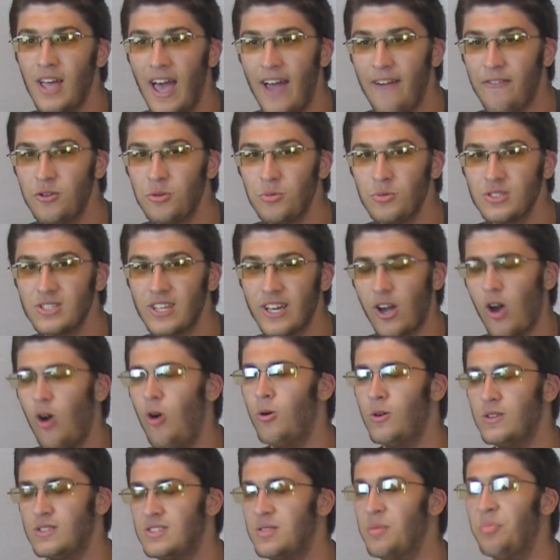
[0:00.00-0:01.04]
Everyone was like,
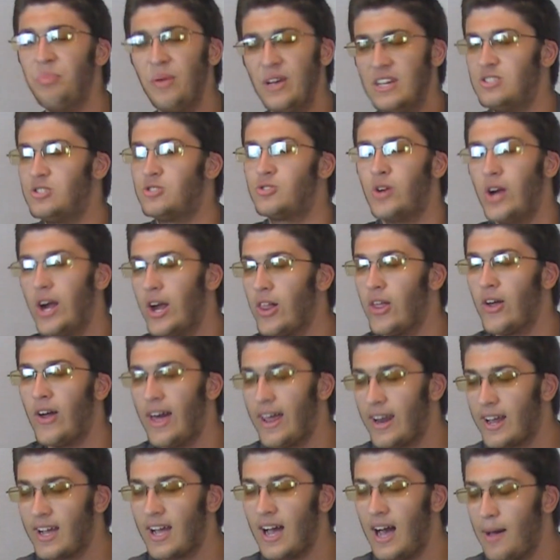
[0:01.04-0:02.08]
oh, it's the best trailer
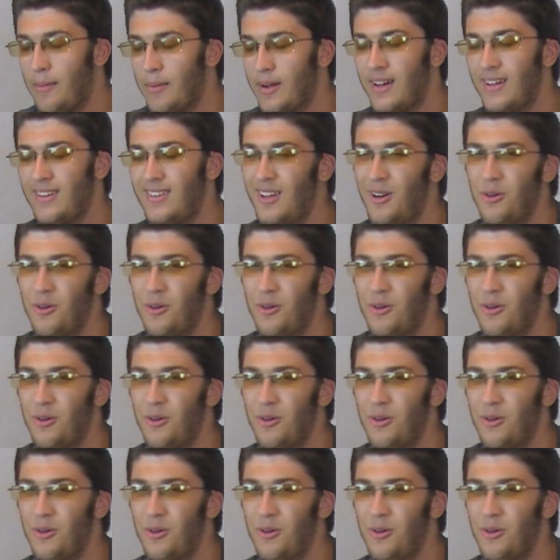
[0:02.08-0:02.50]
out of Comic-Con.